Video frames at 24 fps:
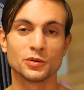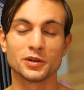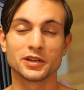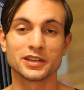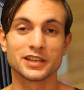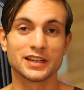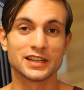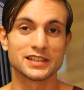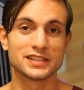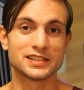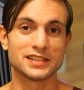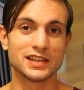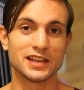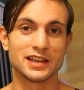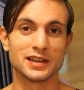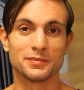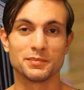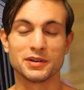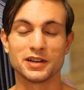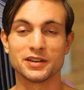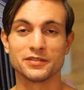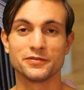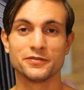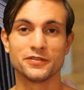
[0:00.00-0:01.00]
what can I say
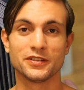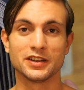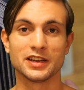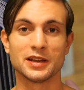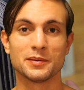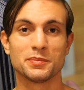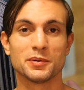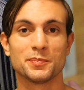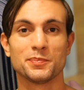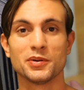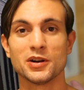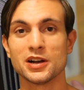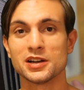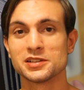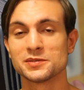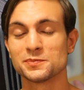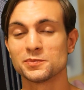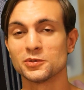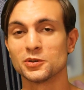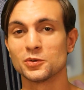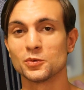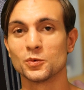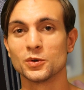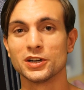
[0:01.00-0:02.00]
about filling up a
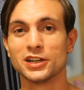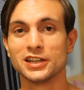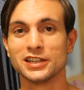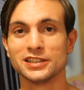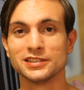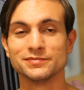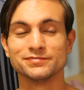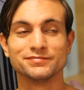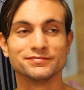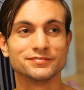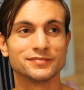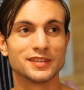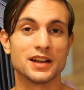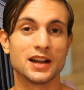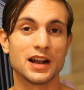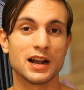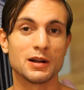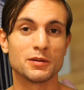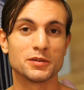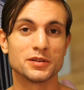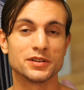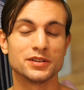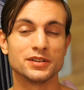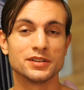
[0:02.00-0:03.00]
passport? Well,
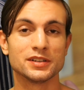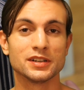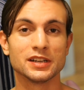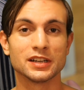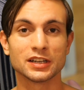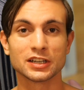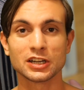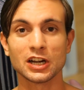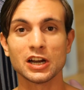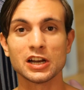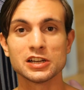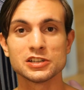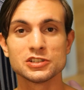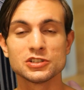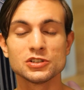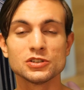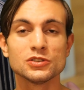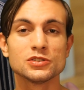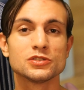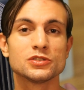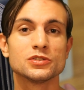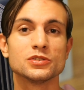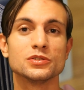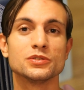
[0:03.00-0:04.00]
I would encourage
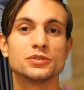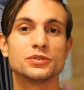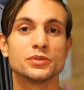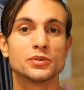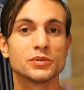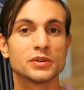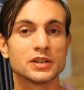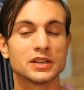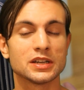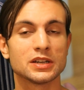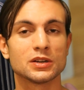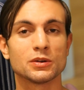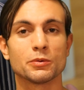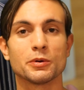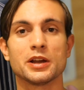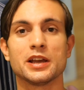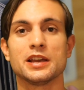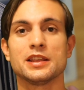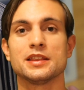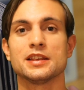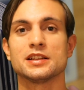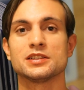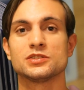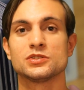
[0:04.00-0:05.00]
you to do it in a
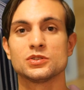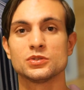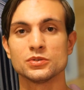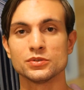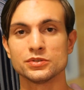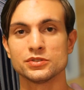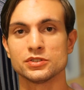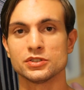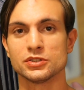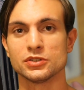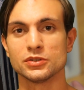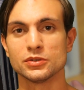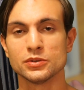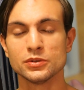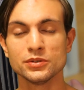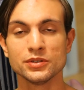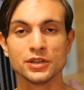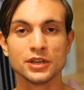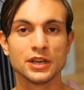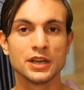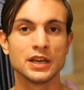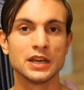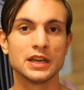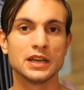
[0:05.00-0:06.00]
way that suits you.
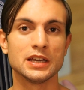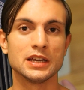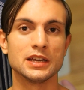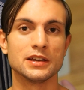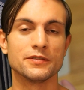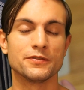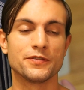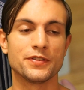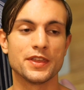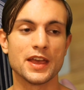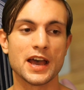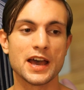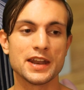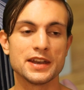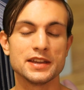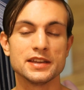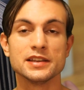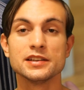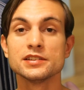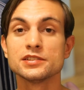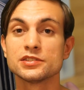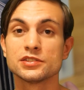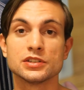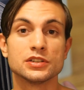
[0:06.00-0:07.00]
If that
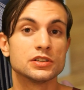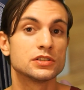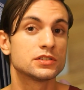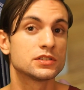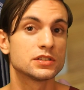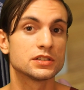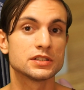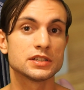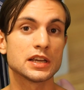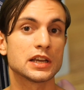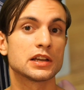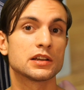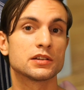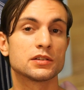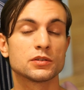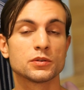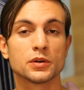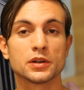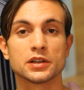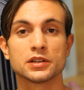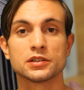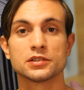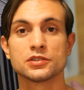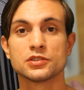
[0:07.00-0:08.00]
is just to take
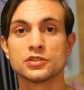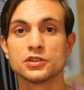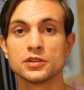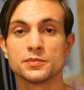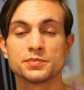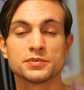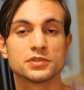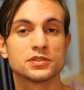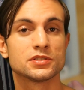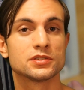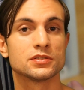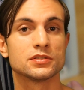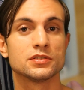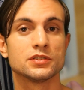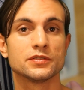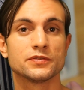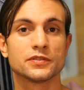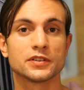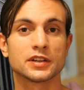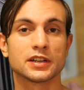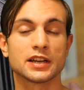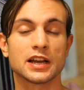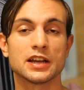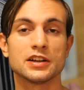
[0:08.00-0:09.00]
quick trips to
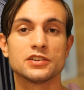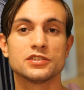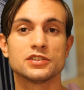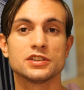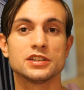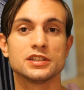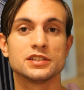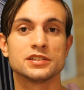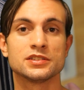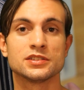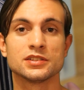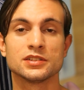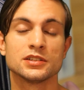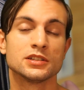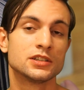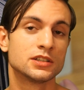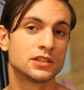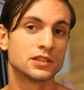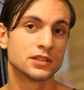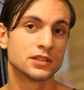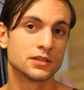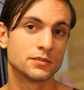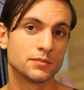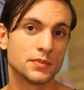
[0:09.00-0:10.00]
different countries,
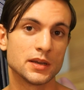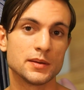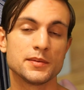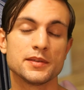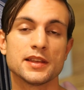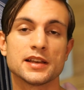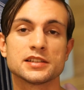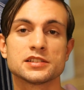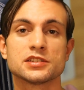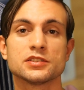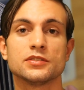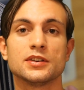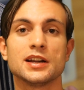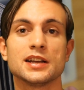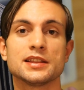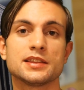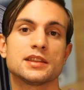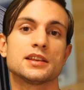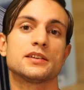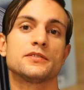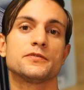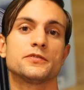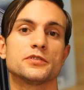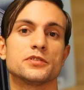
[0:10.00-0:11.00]
maybe that's the right
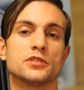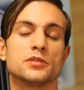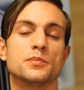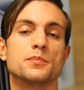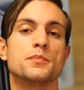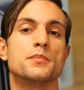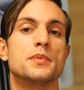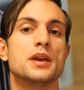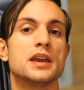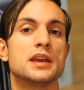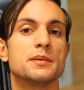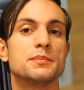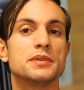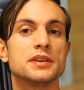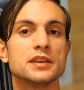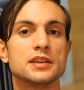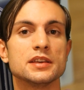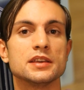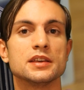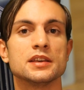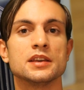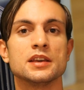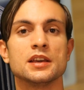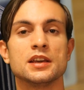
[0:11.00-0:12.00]
thing for you.
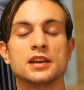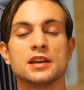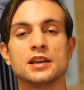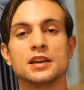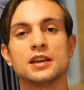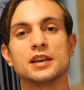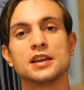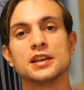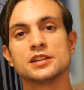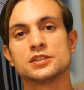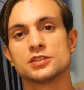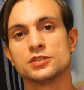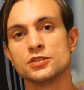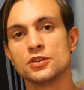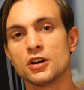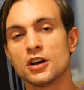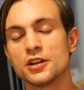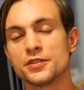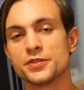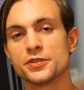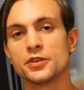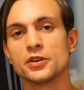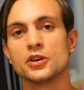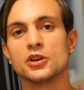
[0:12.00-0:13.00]
Maybe it's
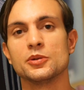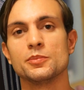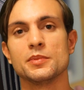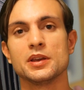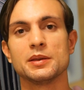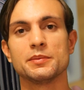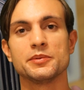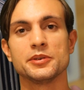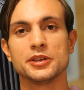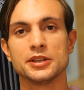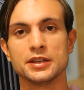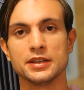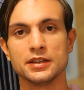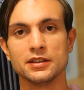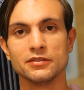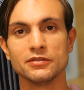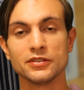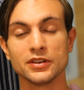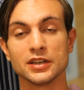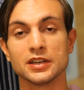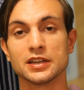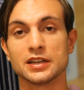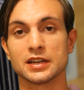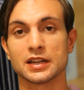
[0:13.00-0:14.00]
not though, and maybe
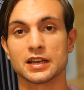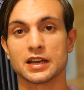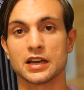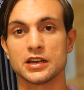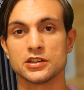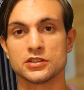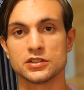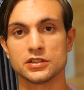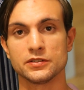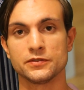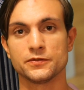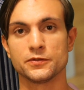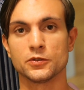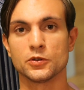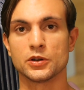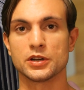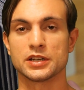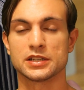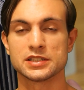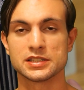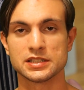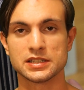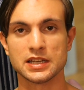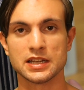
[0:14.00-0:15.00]
living in a country for an
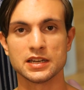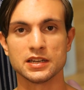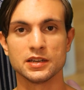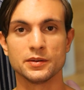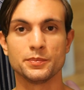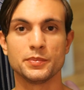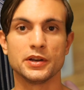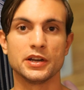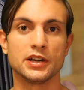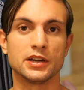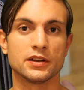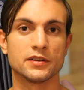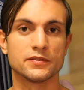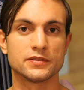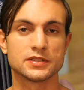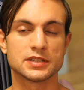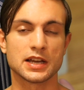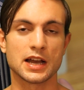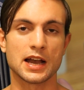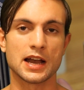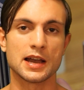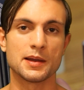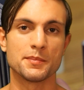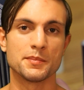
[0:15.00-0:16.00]
extended period of
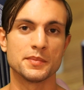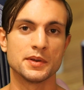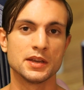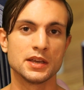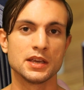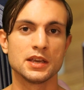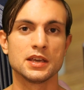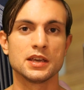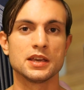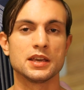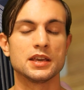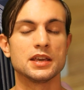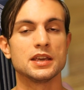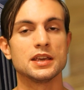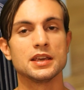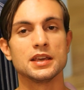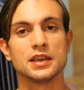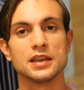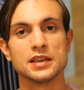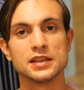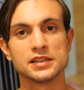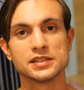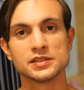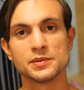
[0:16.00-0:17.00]
time
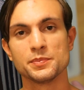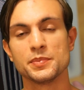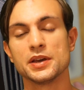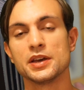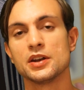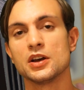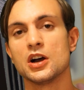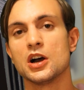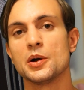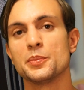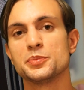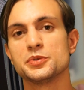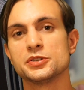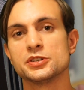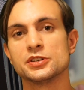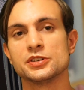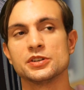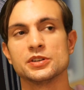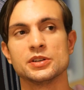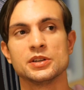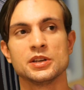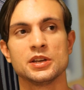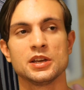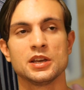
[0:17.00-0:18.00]
is a better
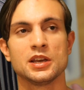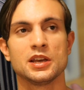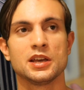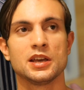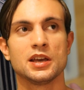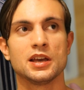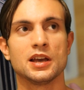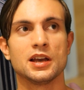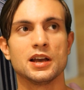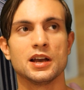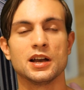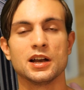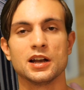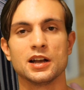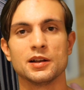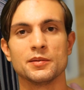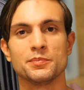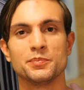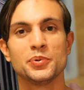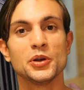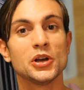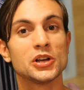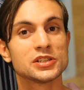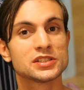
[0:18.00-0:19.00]
option.
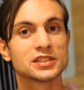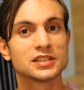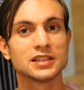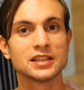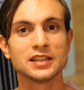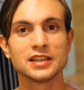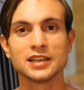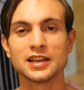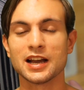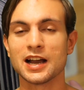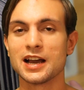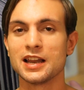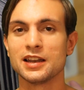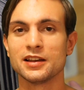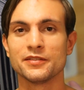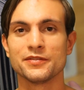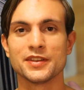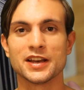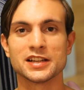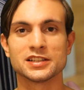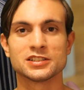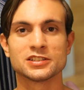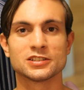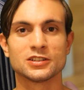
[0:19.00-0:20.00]
Personally, I love
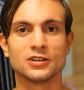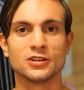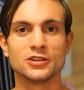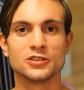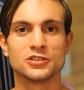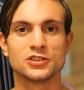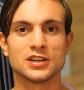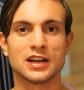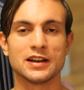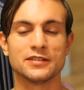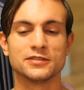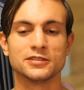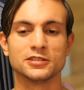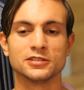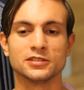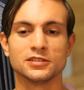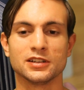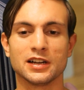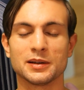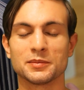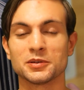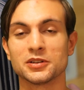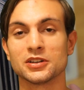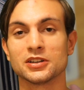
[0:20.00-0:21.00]
that slow
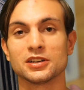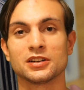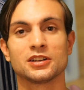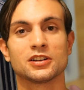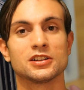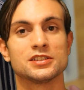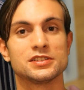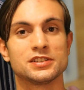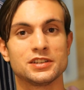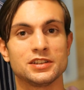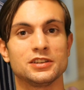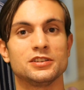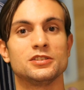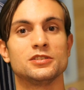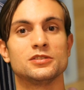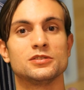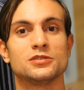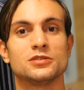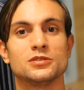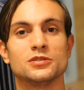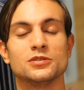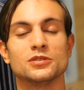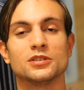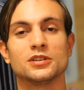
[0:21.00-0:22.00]
travel. I'm going to continue
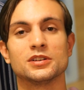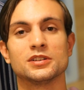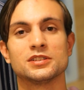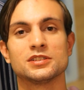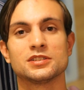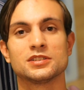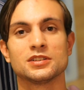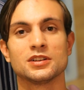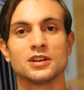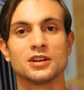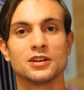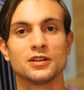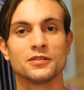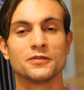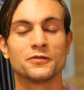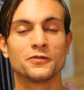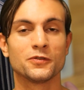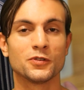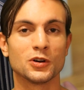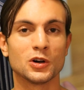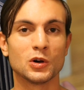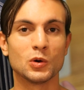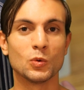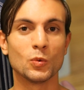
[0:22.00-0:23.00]
to do it
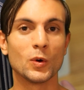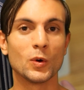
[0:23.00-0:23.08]
for a